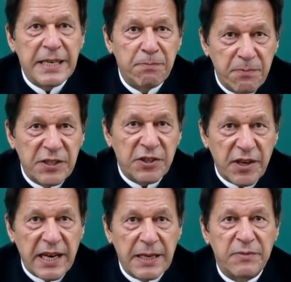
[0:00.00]

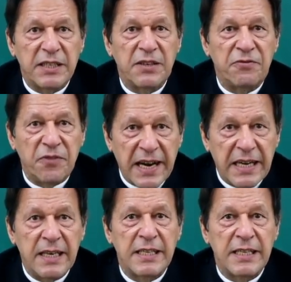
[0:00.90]
prescribe that the final